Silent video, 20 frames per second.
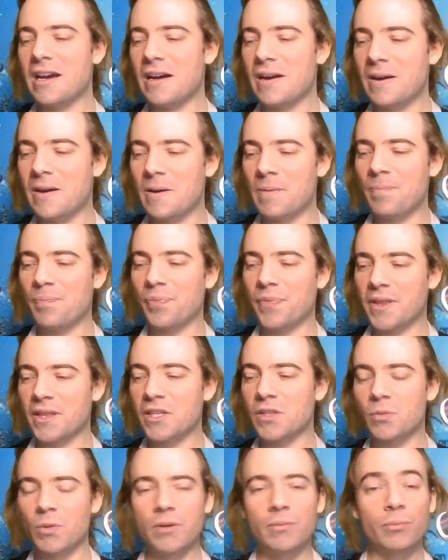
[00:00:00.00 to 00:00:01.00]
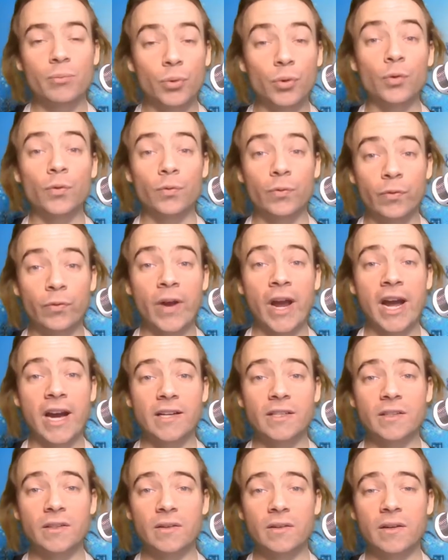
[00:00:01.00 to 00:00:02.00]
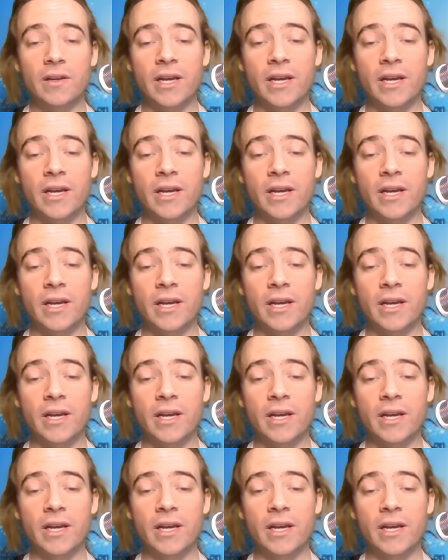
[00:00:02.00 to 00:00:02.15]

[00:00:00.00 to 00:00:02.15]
Um, this one moved fast,